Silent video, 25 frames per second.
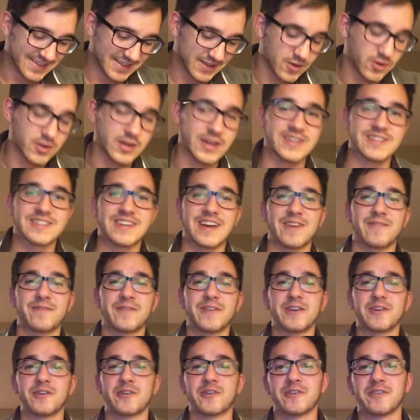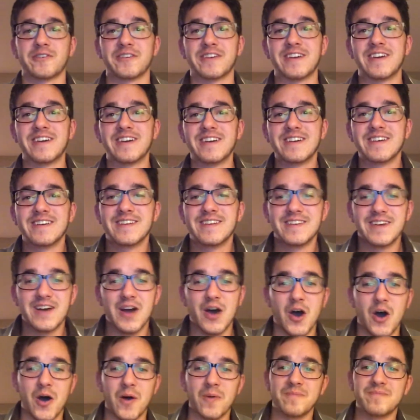You guys got a video early.
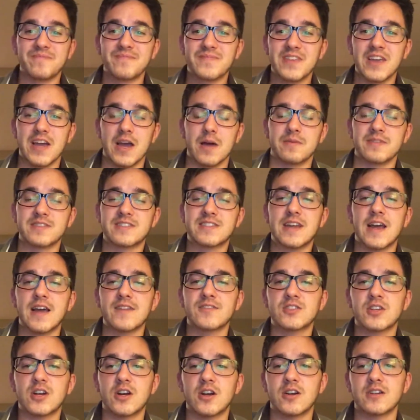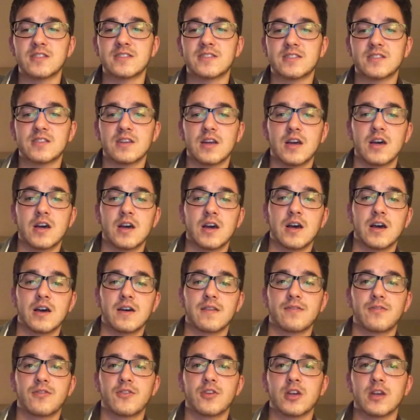But staff sergeants,
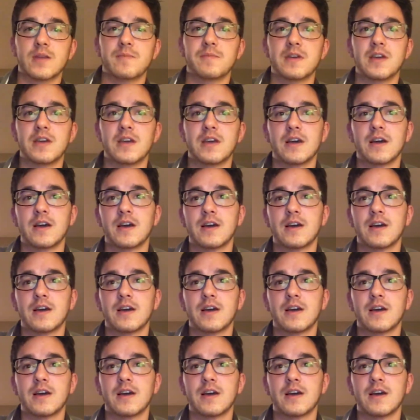they're going to be